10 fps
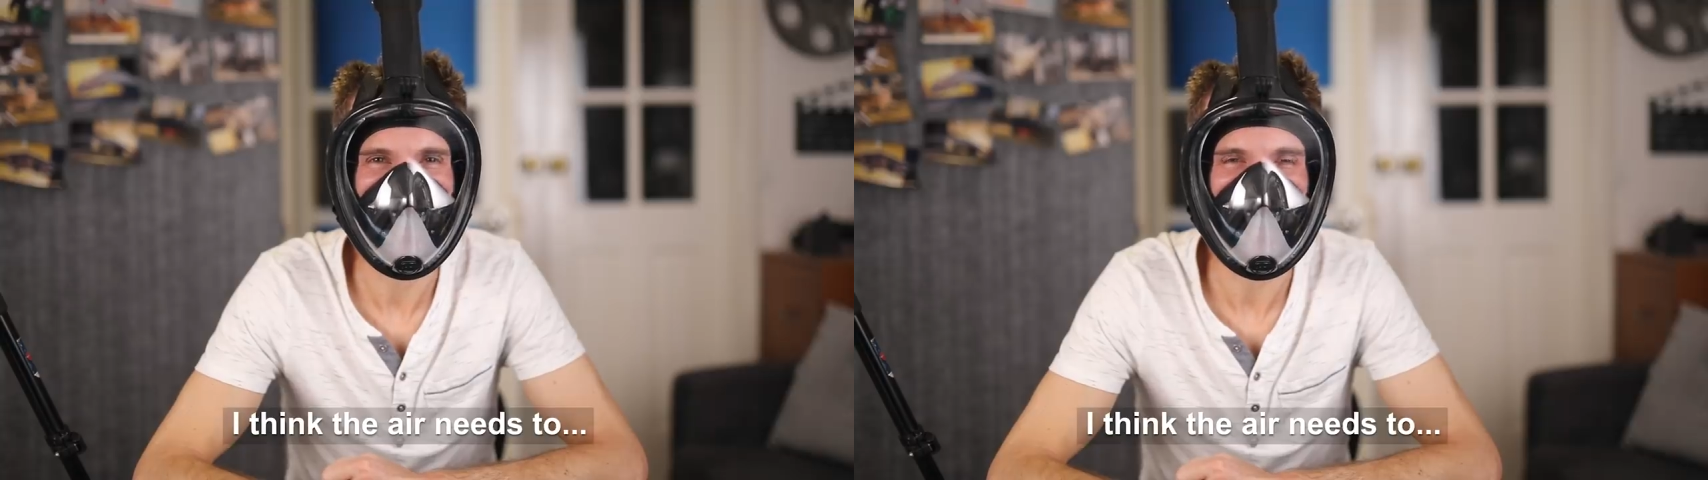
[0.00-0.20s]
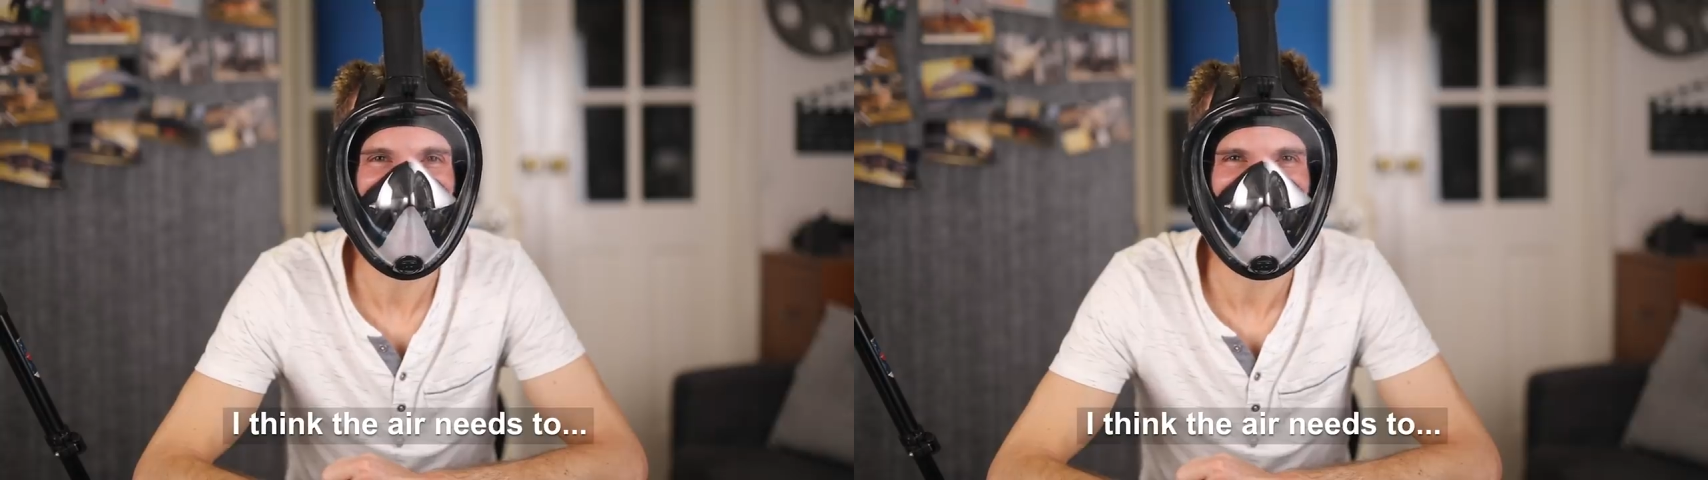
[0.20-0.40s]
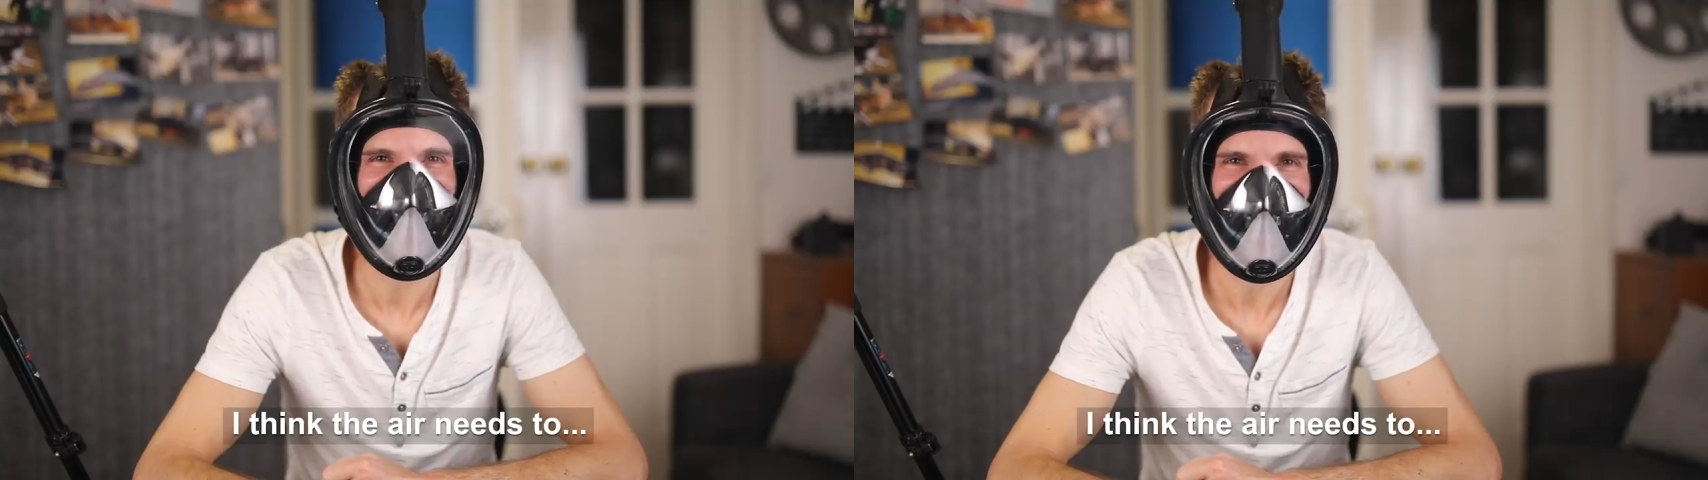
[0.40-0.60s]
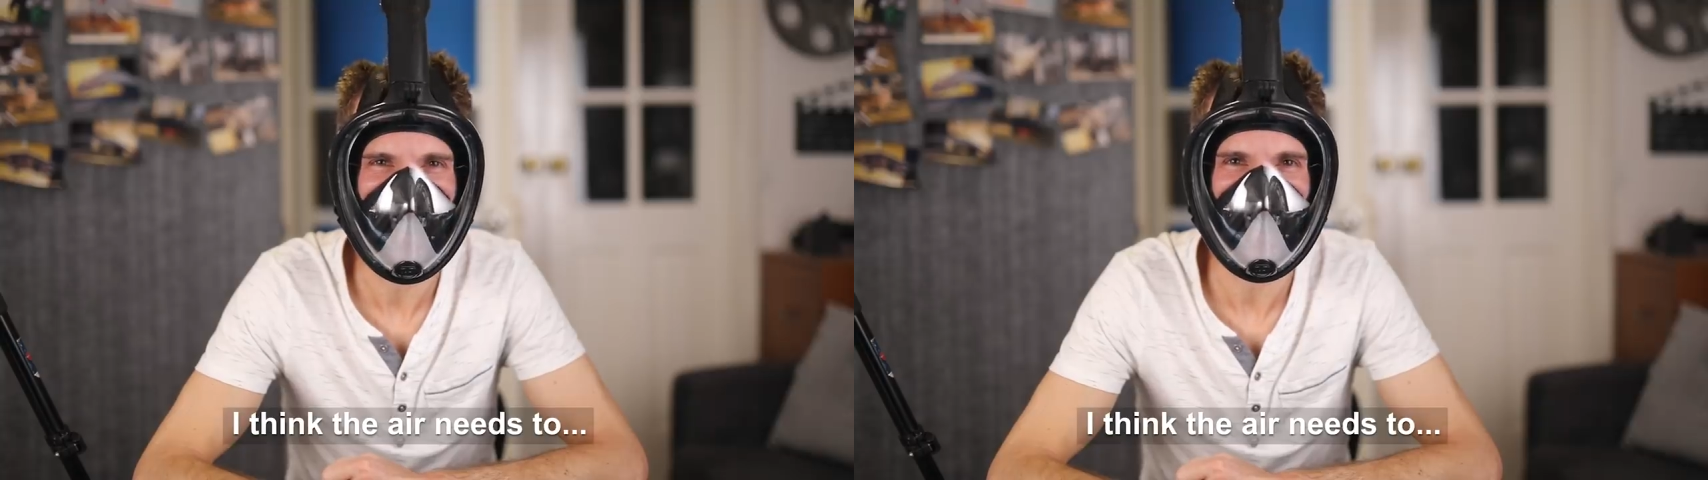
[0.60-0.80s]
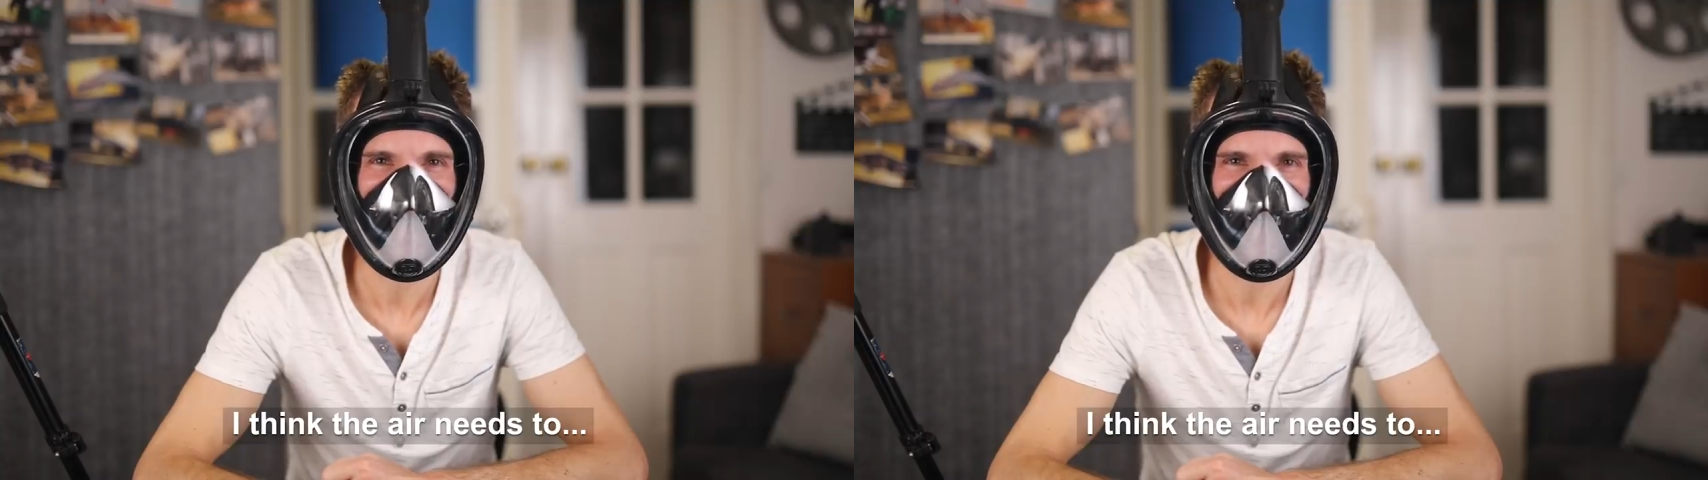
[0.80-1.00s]
I think the air
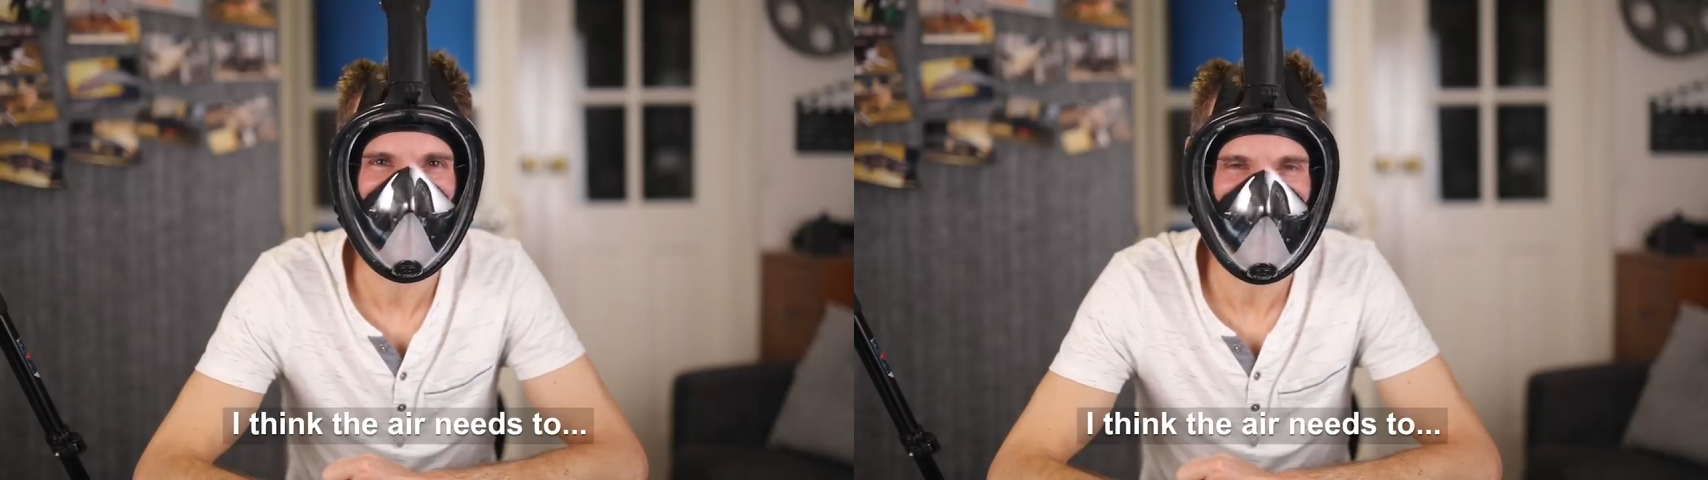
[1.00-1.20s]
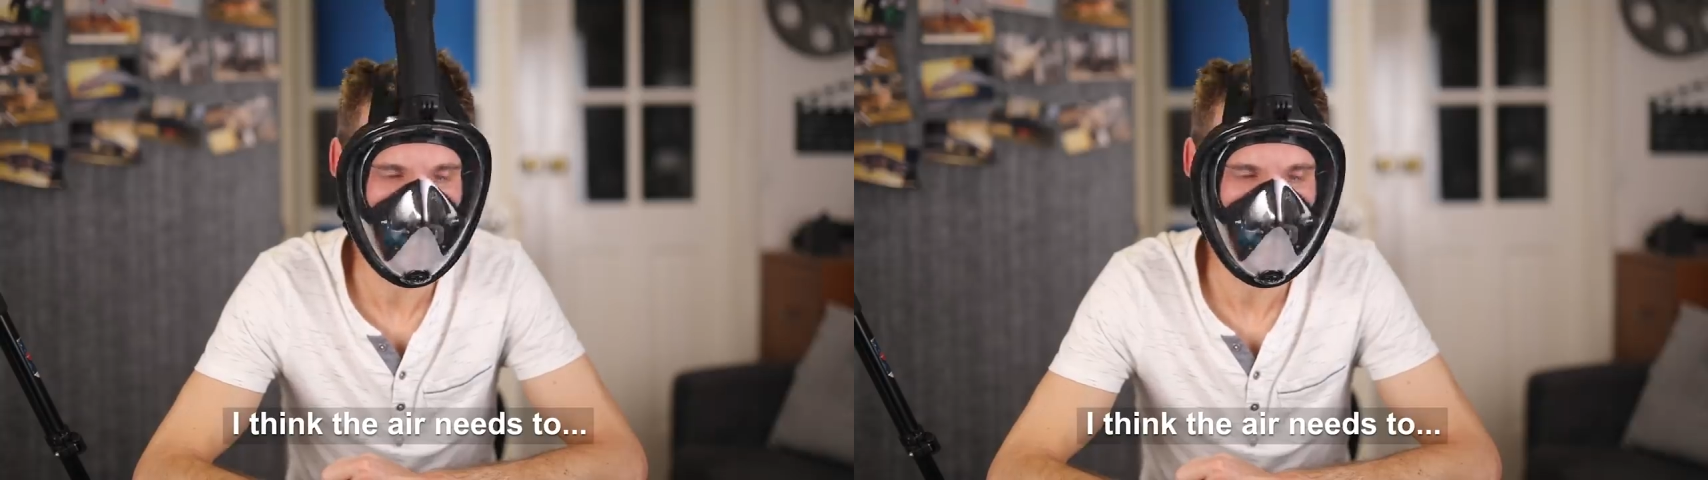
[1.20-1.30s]
needs to be.